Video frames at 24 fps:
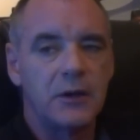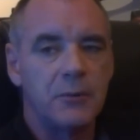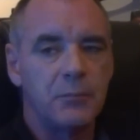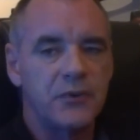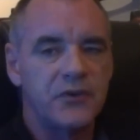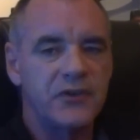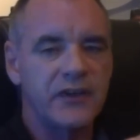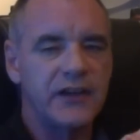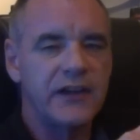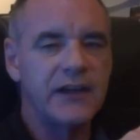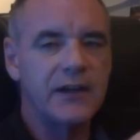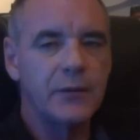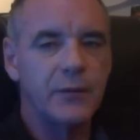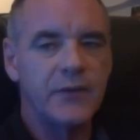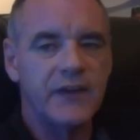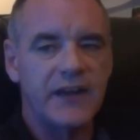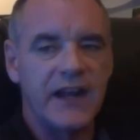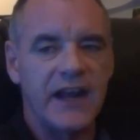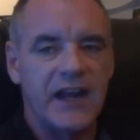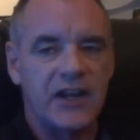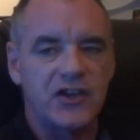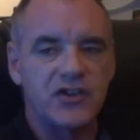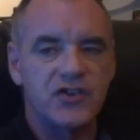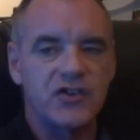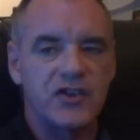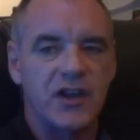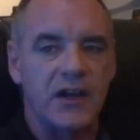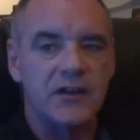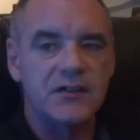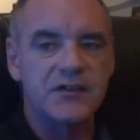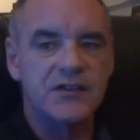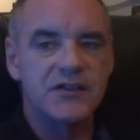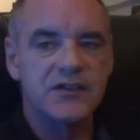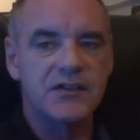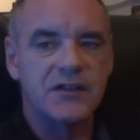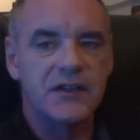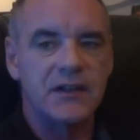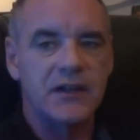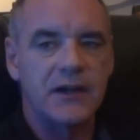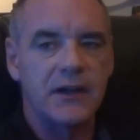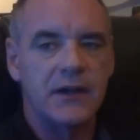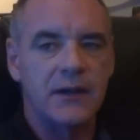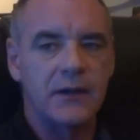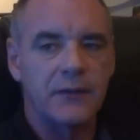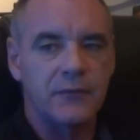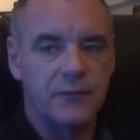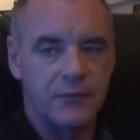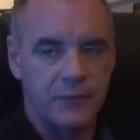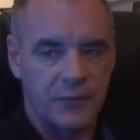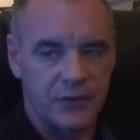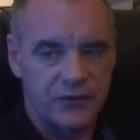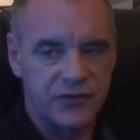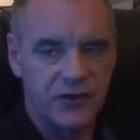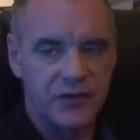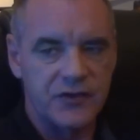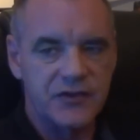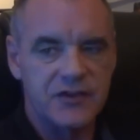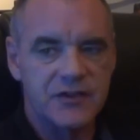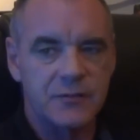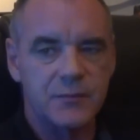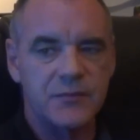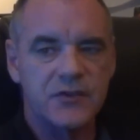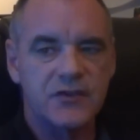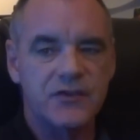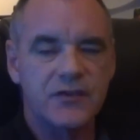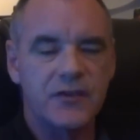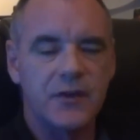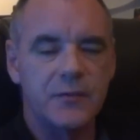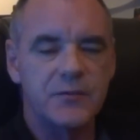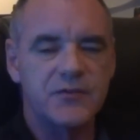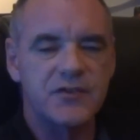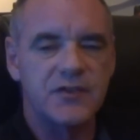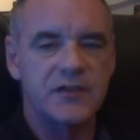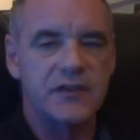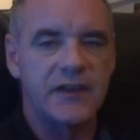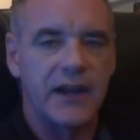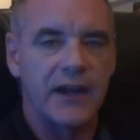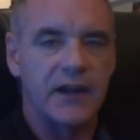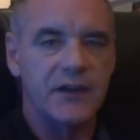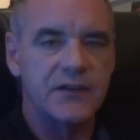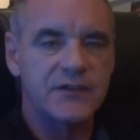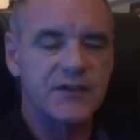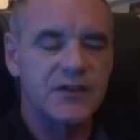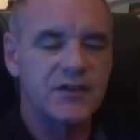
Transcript: Particularly with etchings, uh, I showed you some inscription daggers.